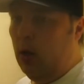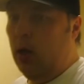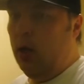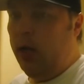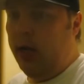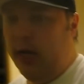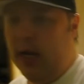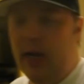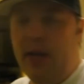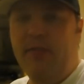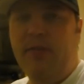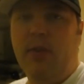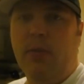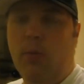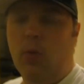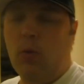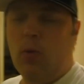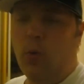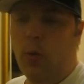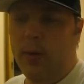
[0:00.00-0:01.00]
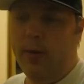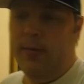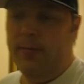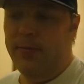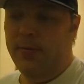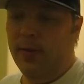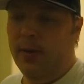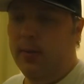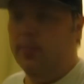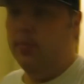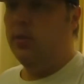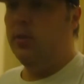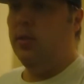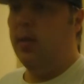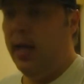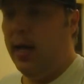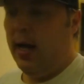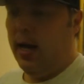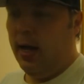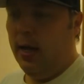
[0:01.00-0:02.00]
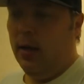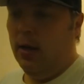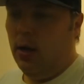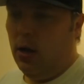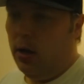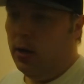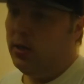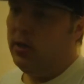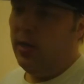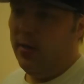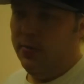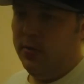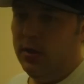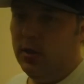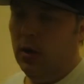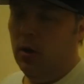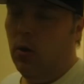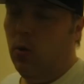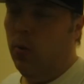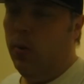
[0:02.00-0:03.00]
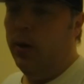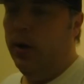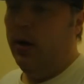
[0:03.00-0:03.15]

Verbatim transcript: inevitable coin flips that I lost every single one